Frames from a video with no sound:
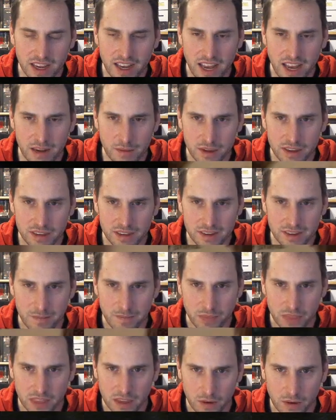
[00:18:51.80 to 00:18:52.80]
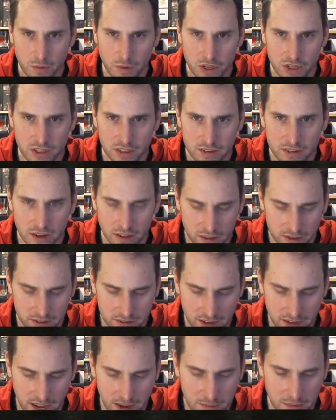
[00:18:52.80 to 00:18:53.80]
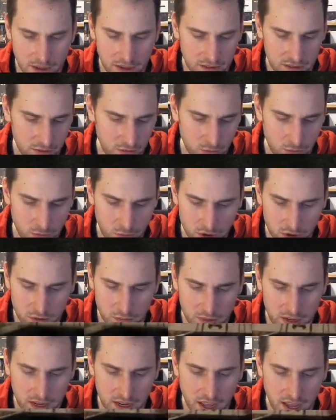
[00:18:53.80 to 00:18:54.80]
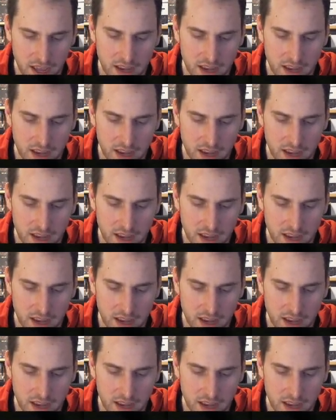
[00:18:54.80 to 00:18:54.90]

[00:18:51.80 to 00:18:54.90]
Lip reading: animist, which is not the same as you want to be a